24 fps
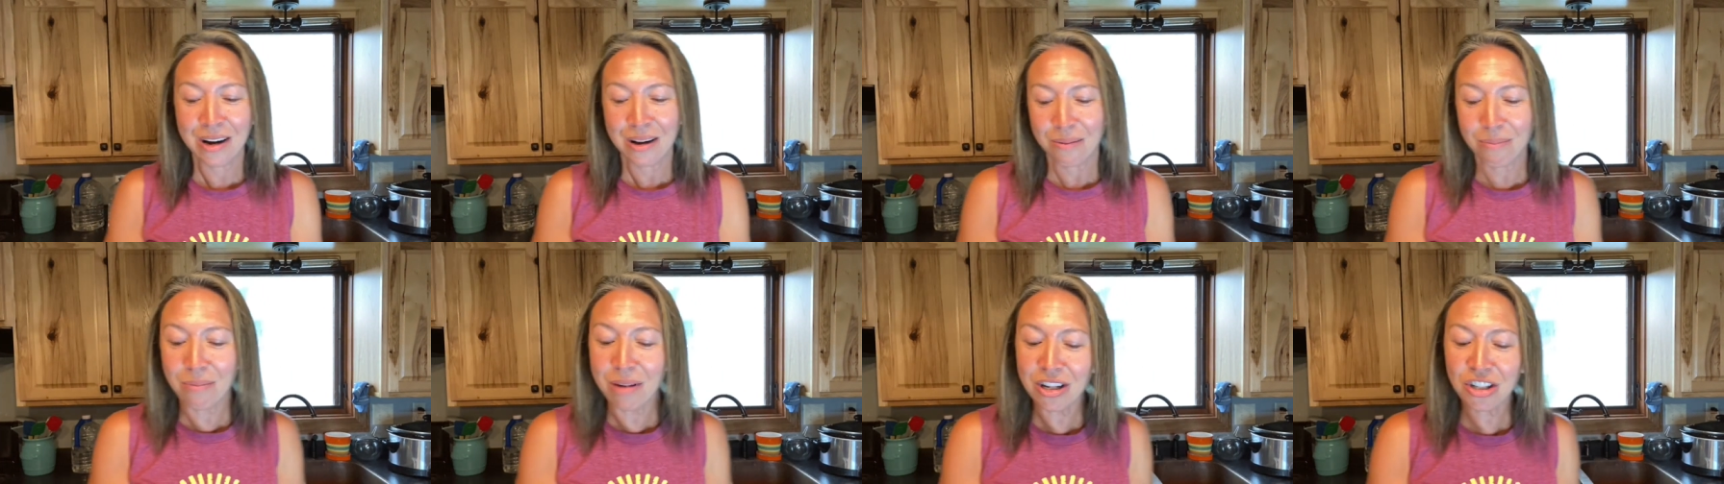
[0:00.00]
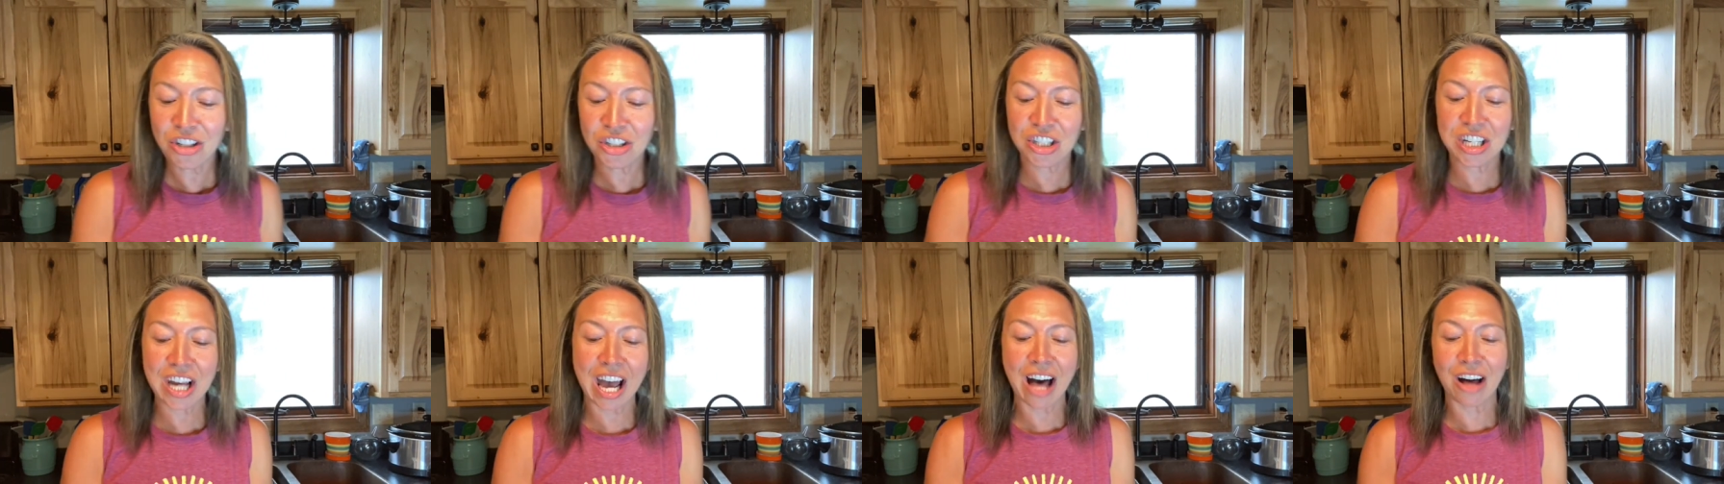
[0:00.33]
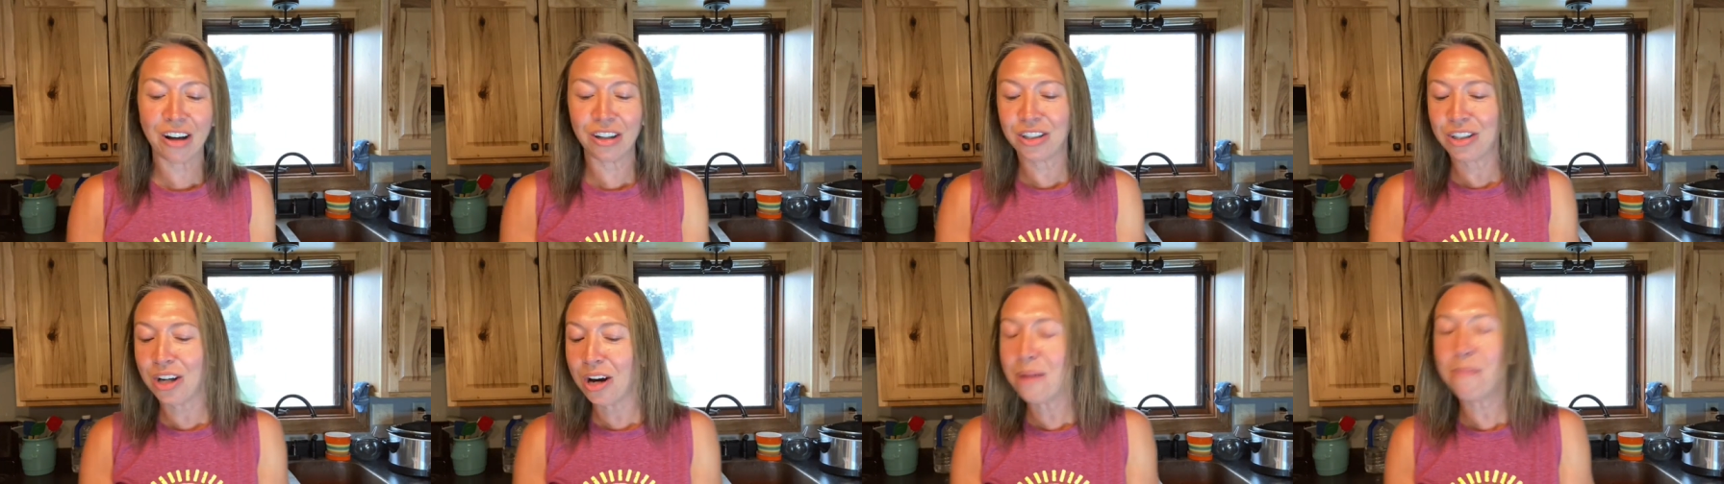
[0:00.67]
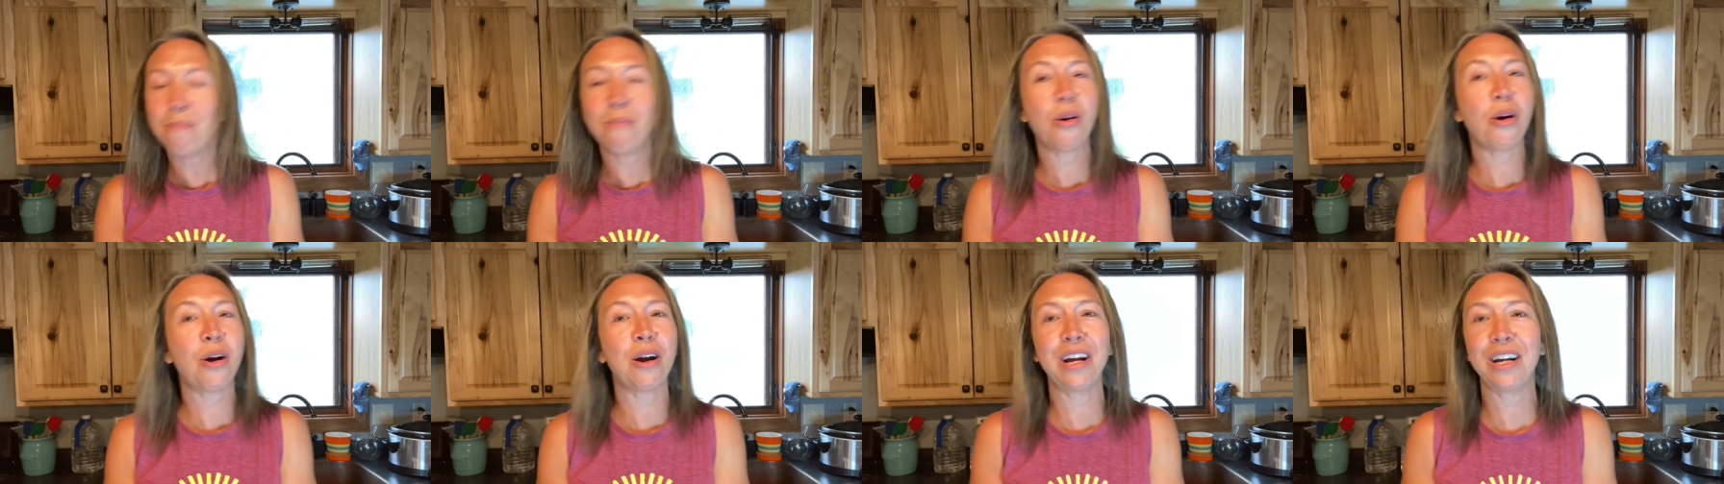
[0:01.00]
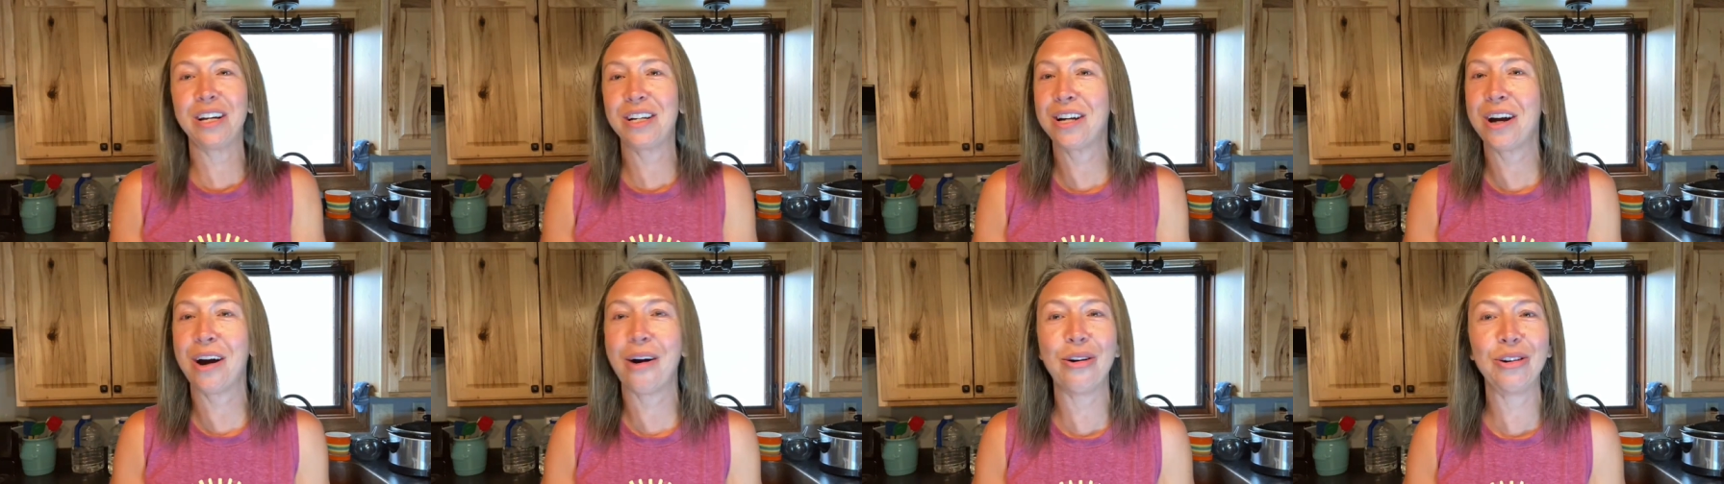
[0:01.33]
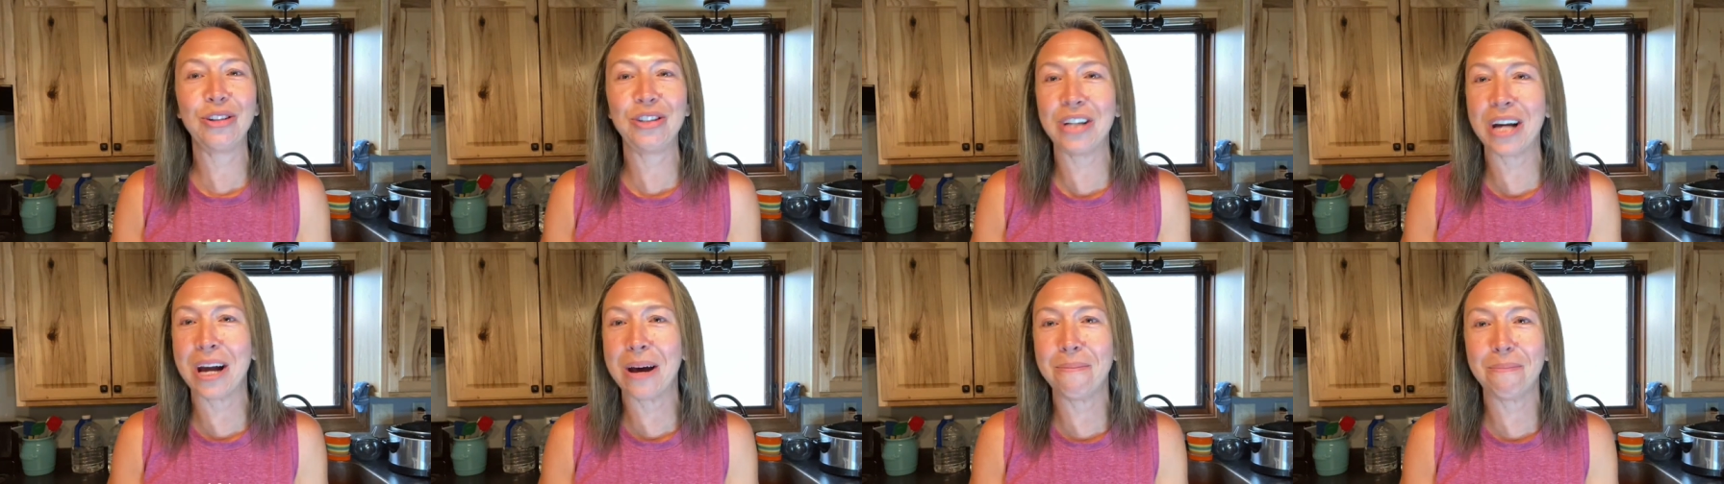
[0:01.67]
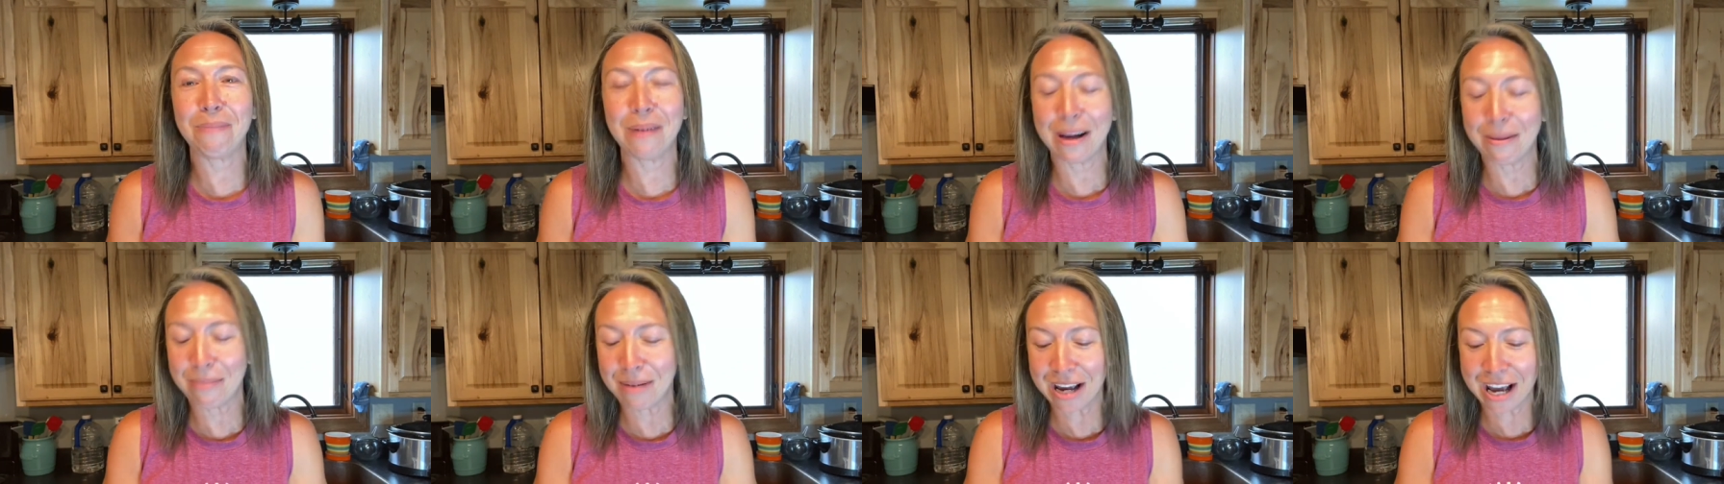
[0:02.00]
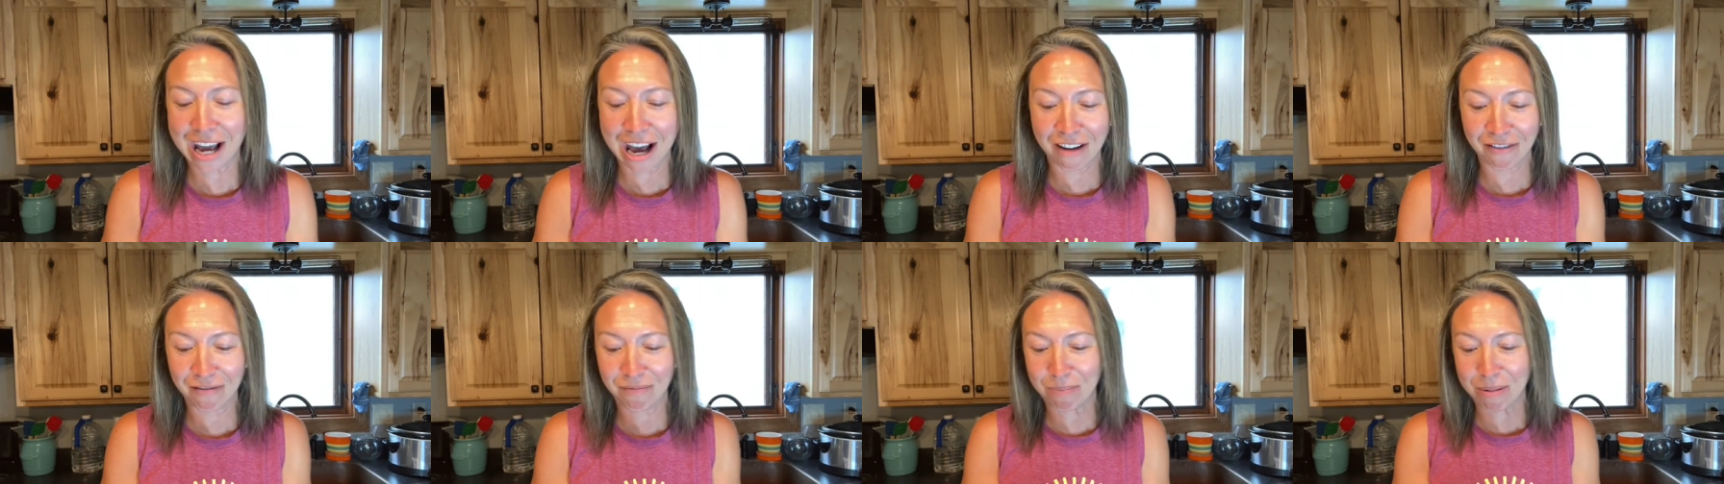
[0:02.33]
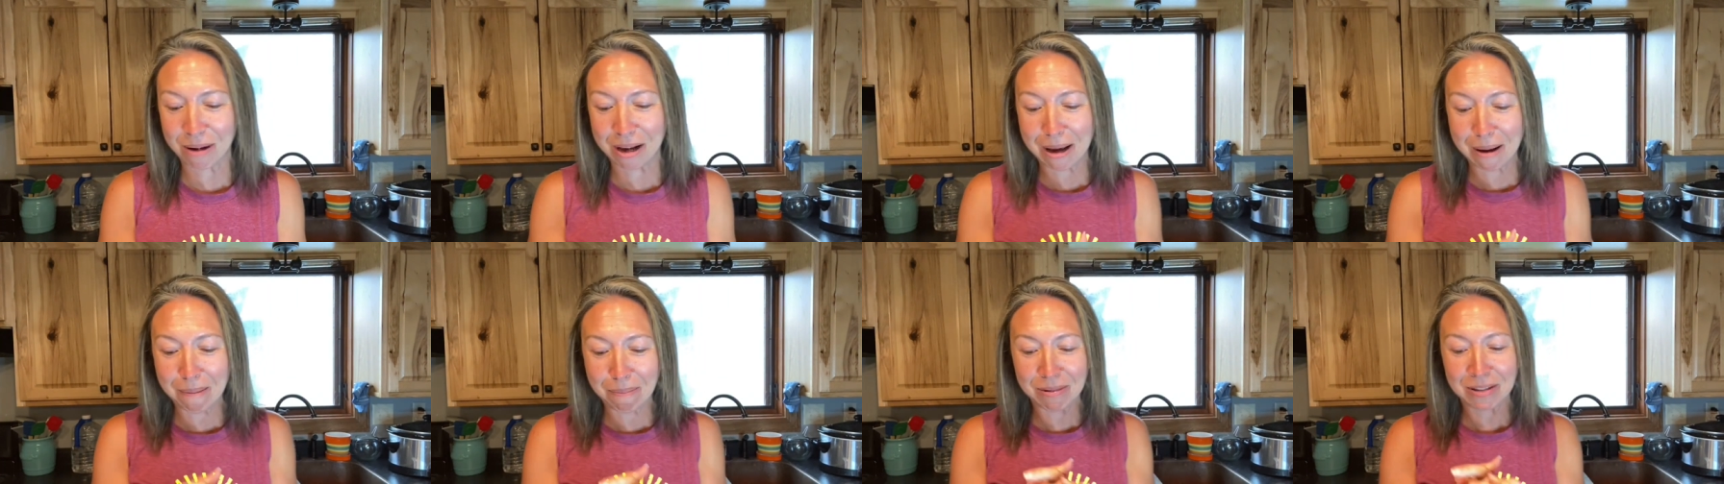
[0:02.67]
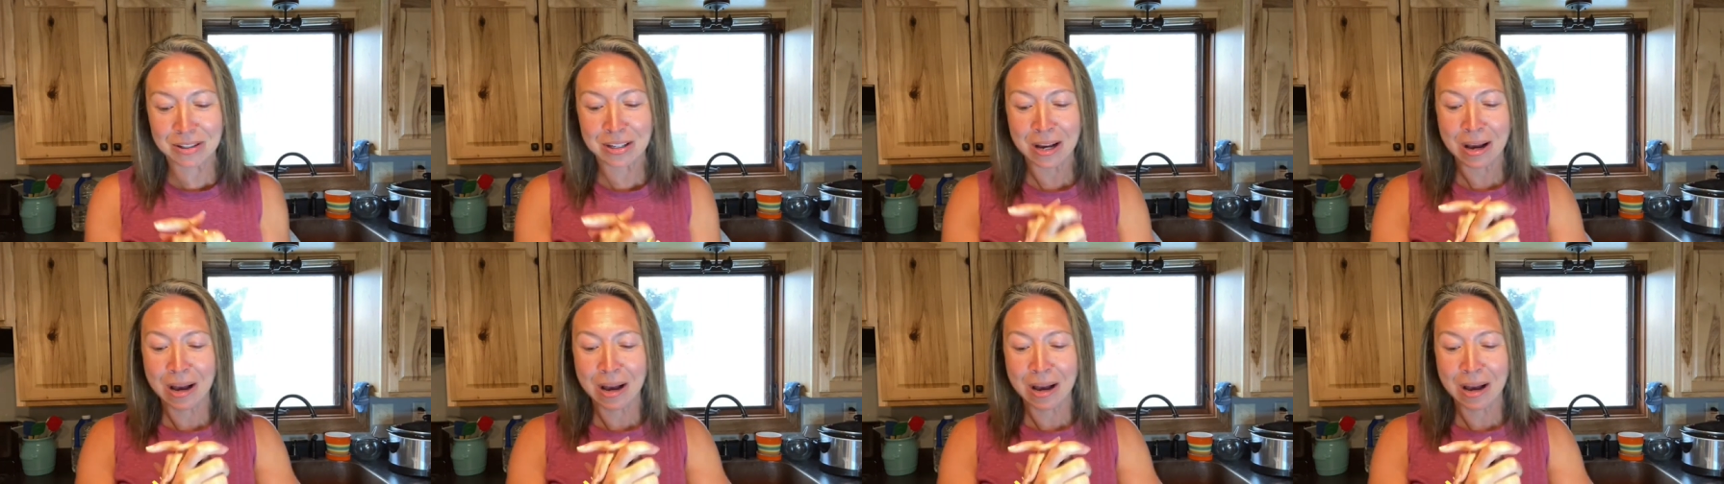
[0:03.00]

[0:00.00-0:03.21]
Michelle, good morning, coach and BBF peeps.